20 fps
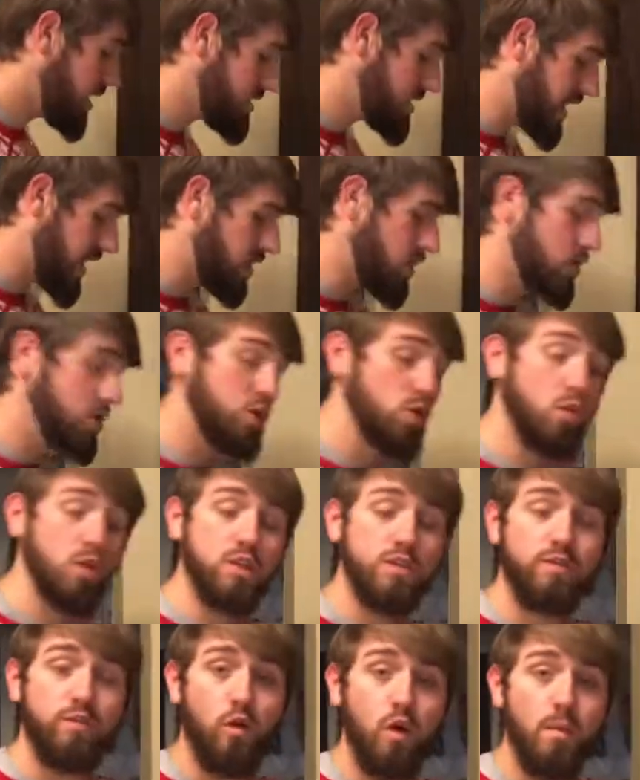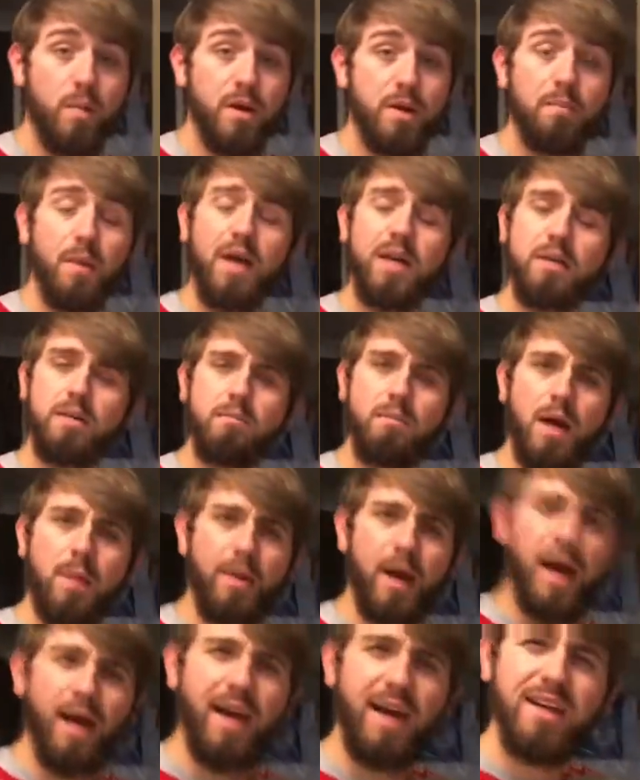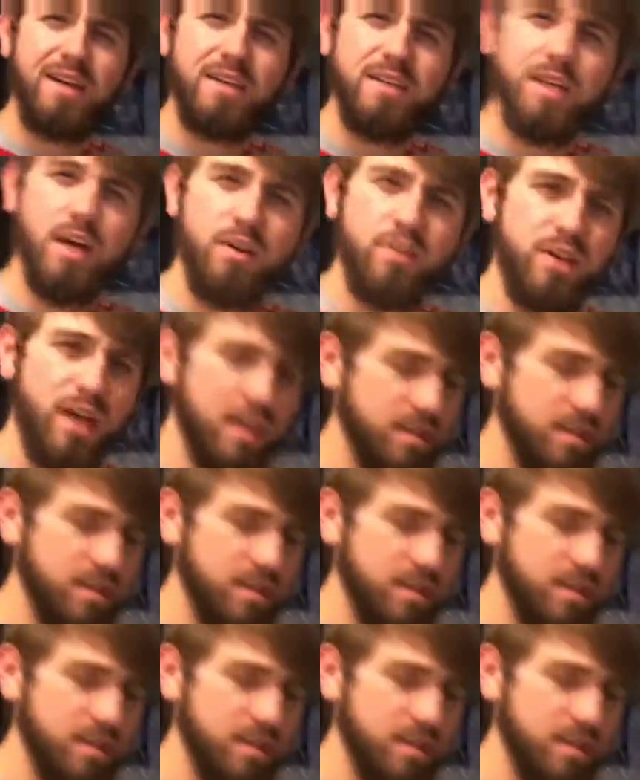take our George Foreman. My bad. I didn't tell you